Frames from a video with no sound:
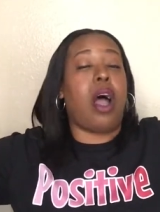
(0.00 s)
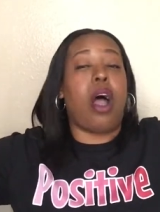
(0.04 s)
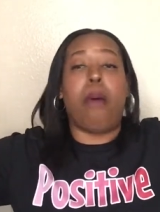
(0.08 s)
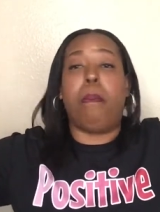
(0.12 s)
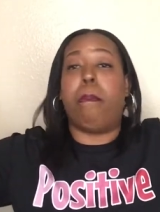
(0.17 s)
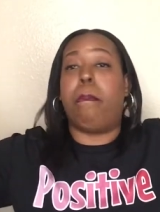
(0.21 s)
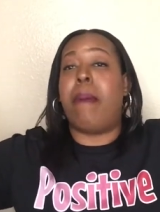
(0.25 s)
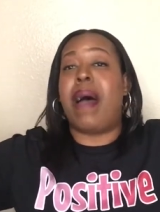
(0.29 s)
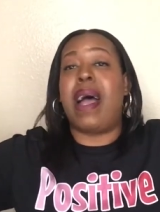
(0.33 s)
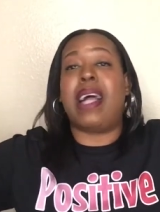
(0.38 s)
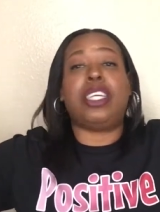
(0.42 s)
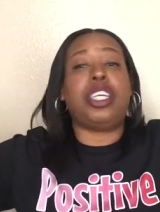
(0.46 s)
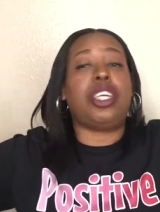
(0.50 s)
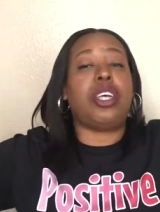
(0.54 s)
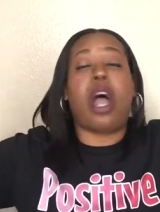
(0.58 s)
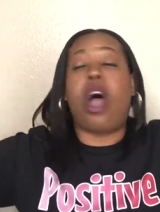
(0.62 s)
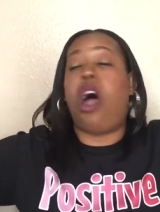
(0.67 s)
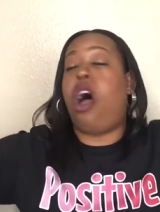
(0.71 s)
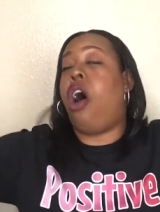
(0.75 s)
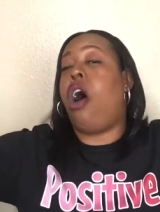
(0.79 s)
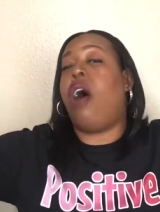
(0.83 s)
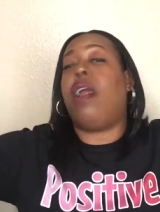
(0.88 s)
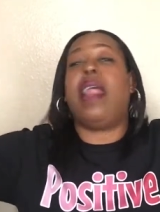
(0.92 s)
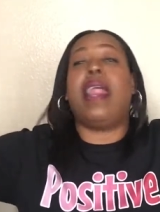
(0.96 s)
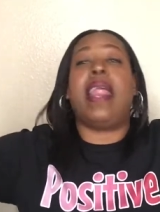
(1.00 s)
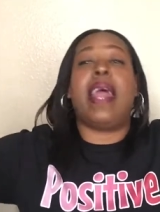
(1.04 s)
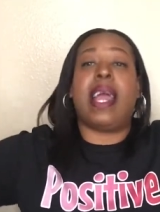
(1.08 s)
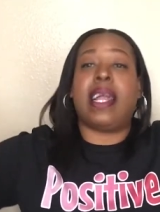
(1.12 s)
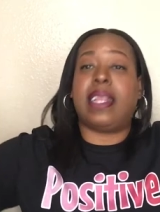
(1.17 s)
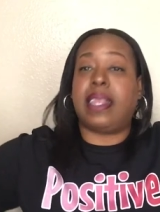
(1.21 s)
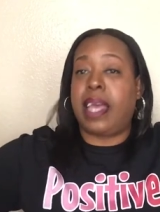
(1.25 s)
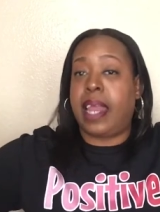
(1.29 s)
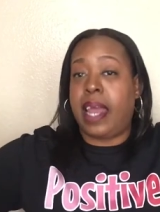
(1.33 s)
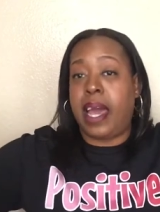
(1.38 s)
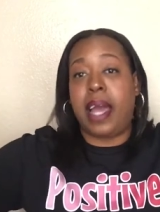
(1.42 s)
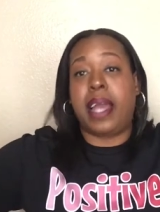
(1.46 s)
much all
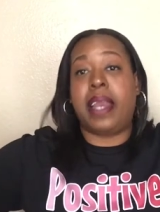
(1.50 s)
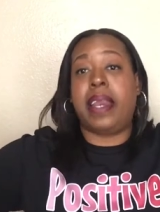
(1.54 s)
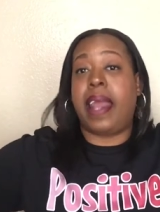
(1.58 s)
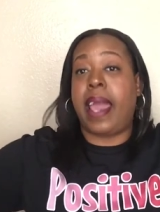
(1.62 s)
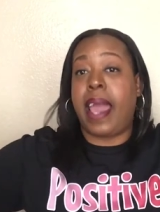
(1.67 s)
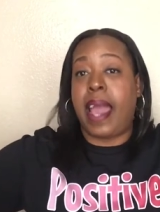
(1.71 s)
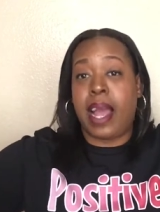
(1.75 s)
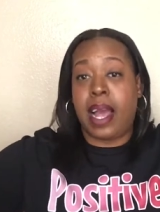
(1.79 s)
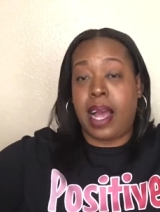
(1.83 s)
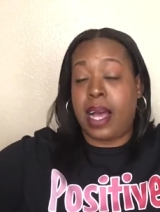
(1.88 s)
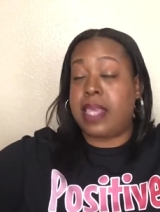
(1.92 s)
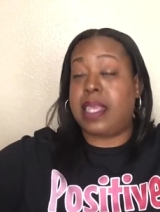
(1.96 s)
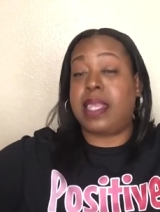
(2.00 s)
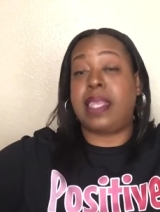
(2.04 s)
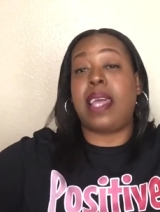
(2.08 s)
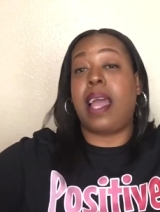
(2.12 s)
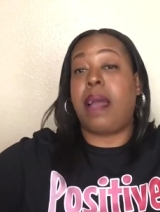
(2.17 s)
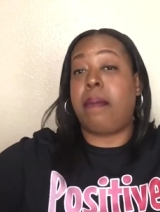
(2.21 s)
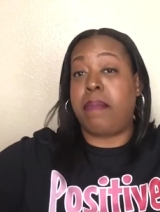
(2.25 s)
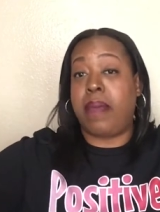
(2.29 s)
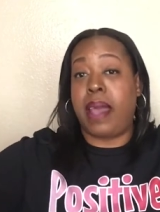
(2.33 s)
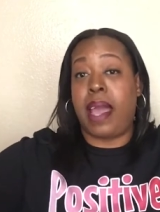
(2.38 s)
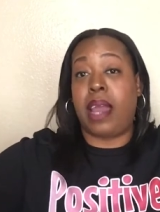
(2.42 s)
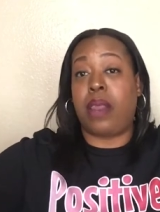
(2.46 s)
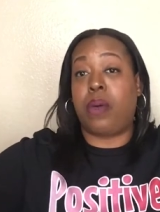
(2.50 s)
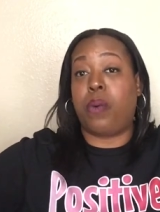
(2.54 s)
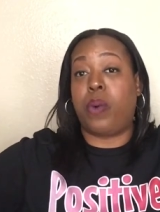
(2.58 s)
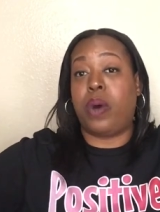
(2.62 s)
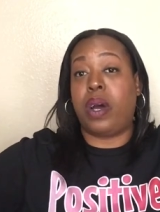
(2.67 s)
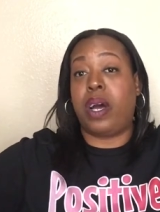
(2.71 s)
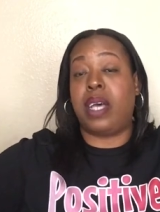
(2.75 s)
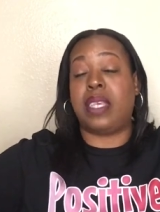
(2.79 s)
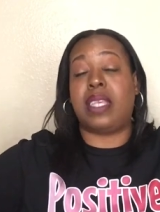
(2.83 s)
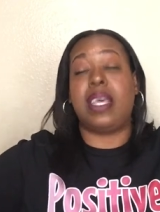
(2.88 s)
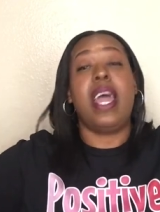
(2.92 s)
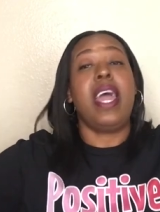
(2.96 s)
that than her dad her stepdaddy
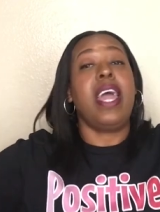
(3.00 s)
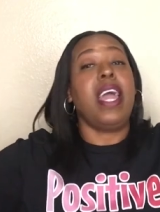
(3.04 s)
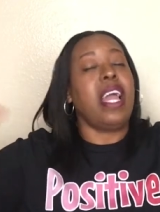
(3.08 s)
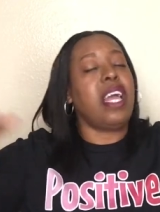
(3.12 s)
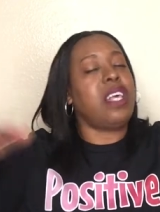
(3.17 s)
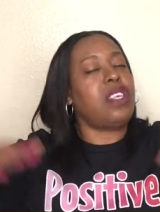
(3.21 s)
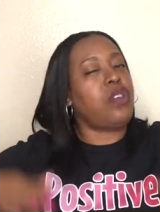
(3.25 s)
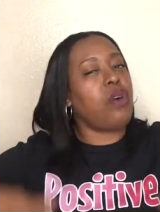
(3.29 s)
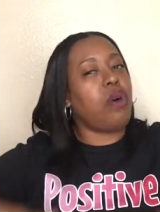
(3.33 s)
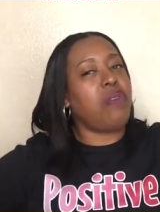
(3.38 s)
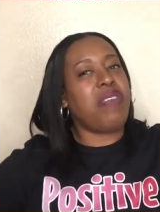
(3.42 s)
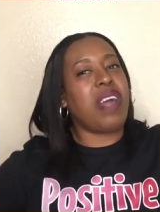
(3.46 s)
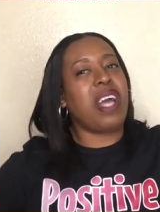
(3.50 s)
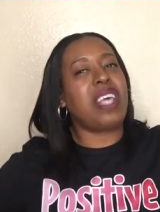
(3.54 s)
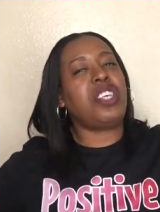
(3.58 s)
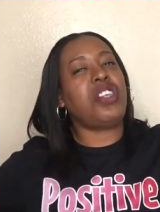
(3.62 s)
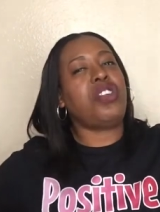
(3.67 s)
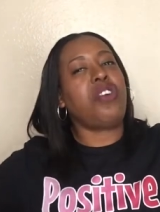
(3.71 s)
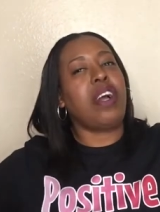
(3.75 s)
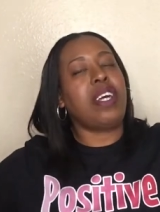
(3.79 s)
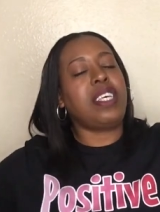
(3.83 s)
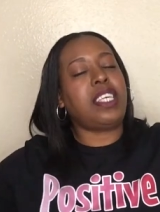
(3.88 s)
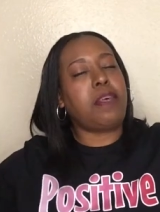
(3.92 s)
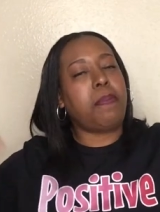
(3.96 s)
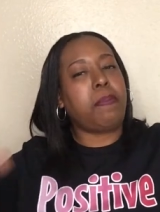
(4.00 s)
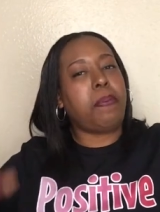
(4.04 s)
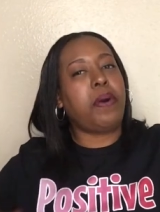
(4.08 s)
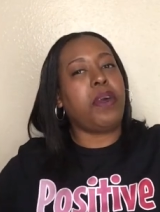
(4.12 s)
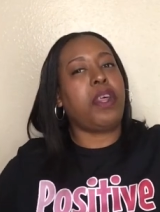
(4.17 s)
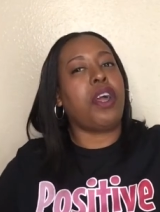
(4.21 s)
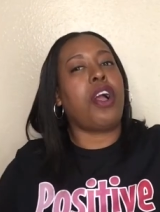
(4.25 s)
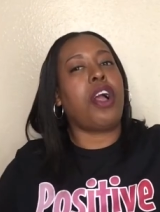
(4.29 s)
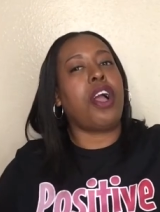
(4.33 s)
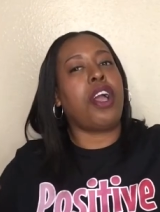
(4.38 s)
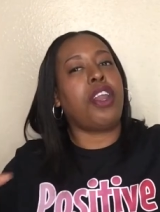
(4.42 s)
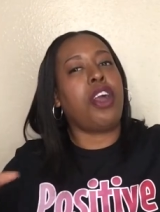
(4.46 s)
was and so that starts to
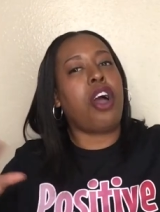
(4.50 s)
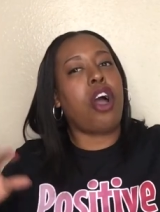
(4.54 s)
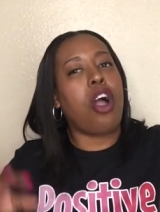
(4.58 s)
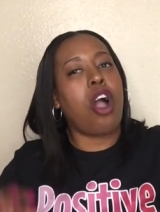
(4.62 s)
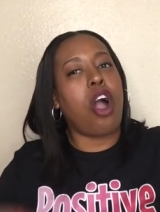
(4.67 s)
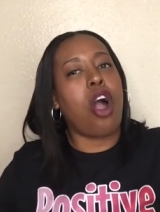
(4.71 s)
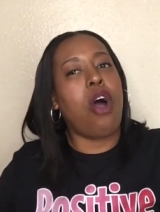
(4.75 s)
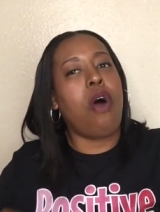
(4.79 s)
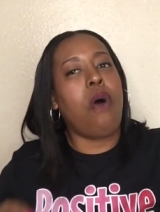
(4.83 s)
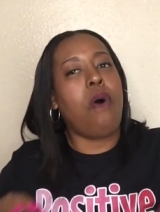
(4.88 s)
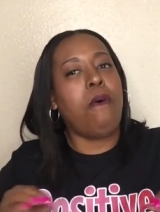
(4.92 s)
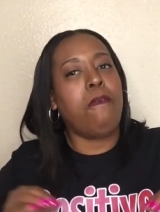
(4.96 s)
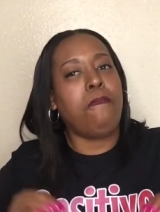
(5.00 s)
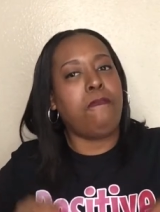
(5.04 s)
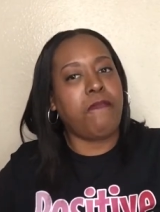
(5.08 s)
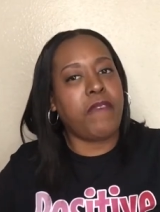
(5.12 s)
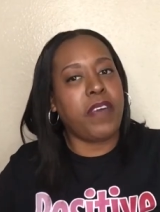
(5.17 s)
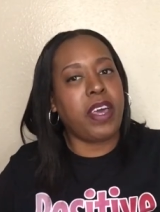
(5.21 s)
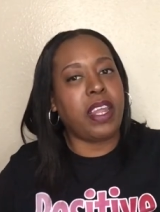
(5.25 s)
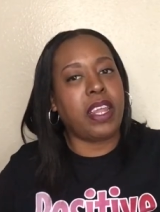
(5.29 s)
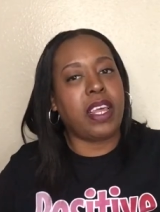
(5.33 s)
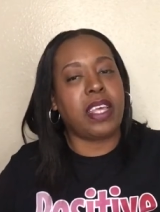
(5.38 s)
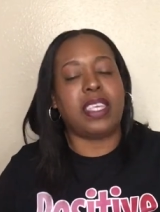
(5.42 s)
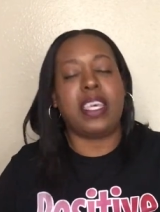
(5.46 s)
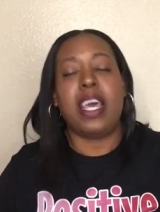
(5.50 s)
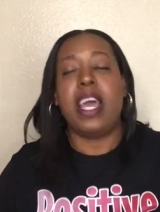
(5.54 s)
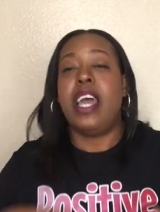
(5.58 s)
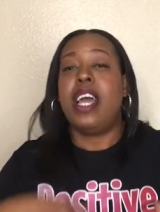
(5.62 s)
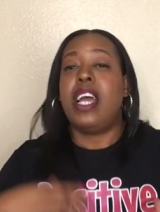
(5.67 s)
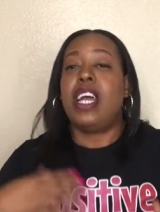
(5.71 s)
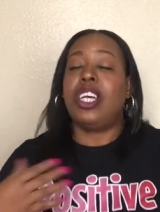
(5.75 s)
put her in her own feelings